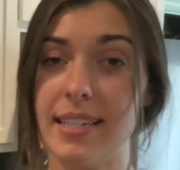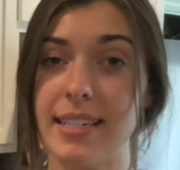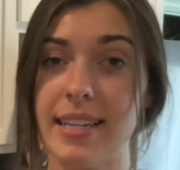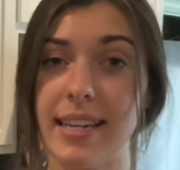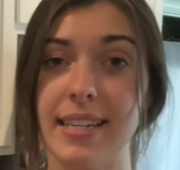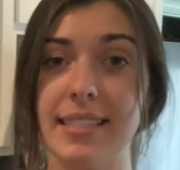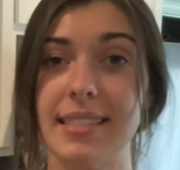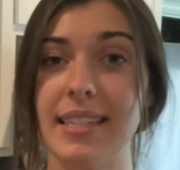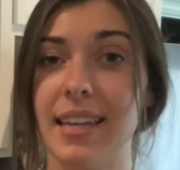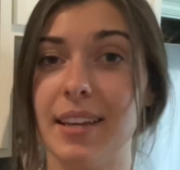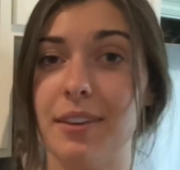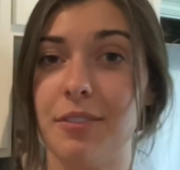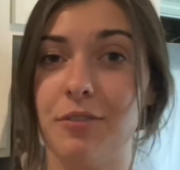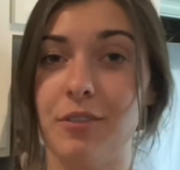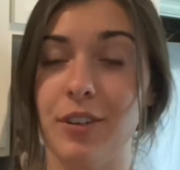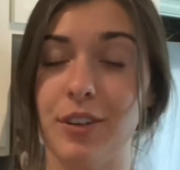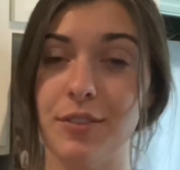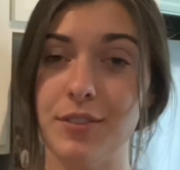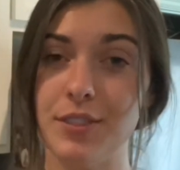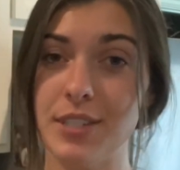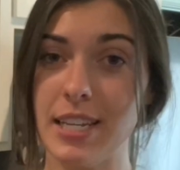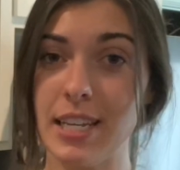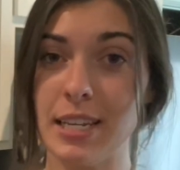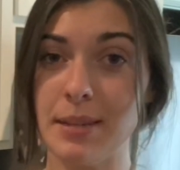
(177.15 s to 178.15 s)
It takes like
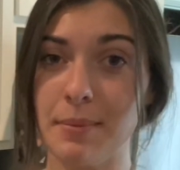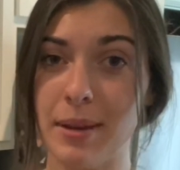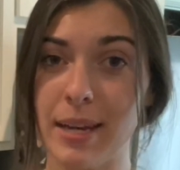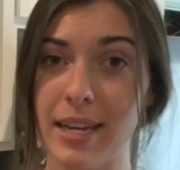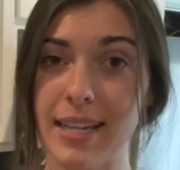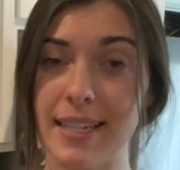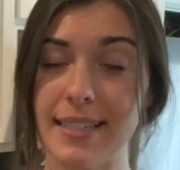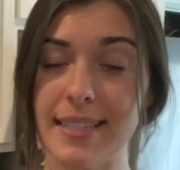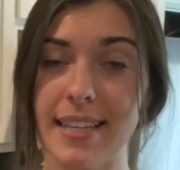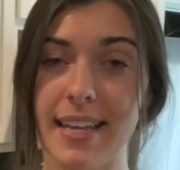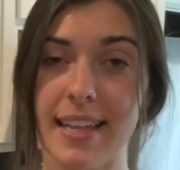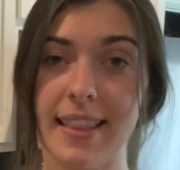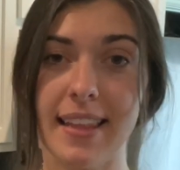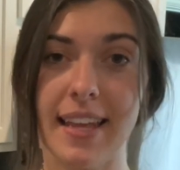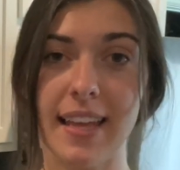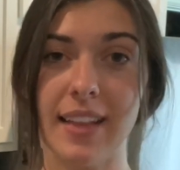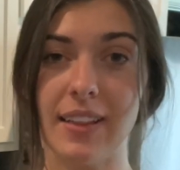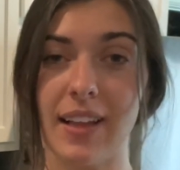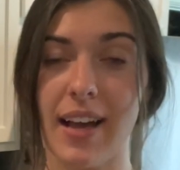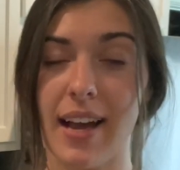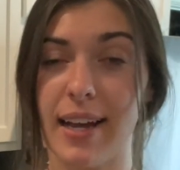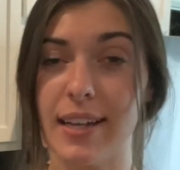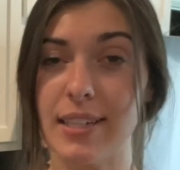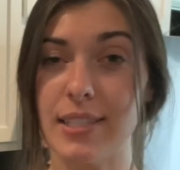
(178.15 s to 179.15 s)
15 minutes and
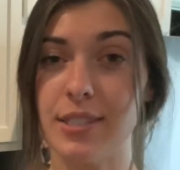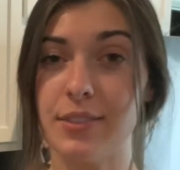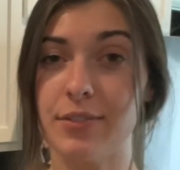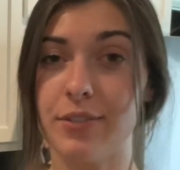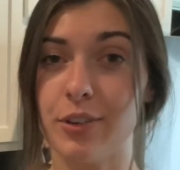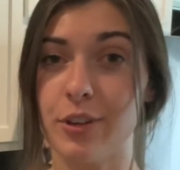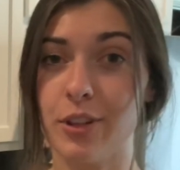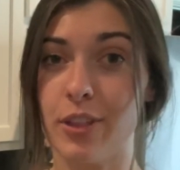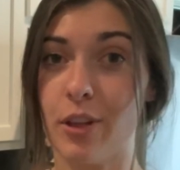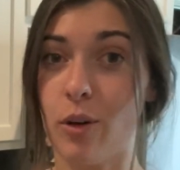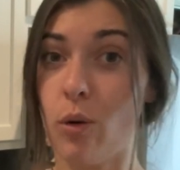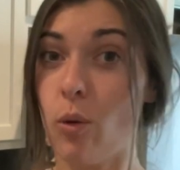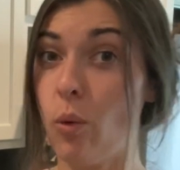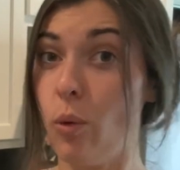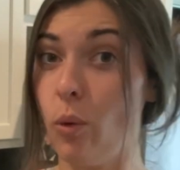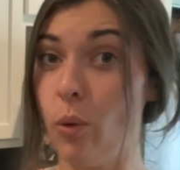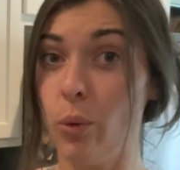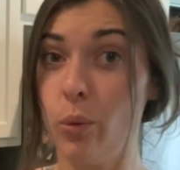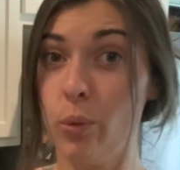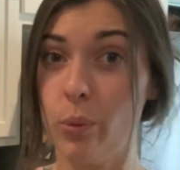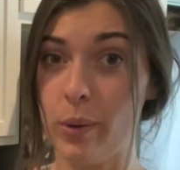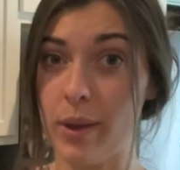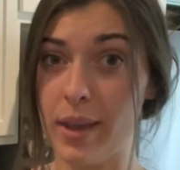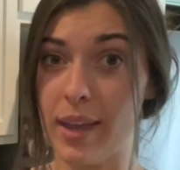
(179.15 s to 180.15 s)
they last for the
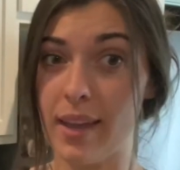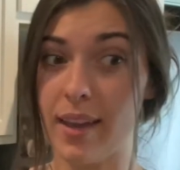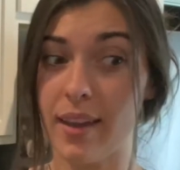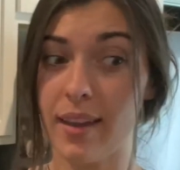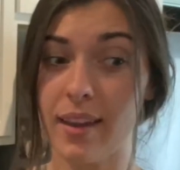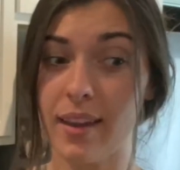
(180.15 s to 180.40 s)
whole week.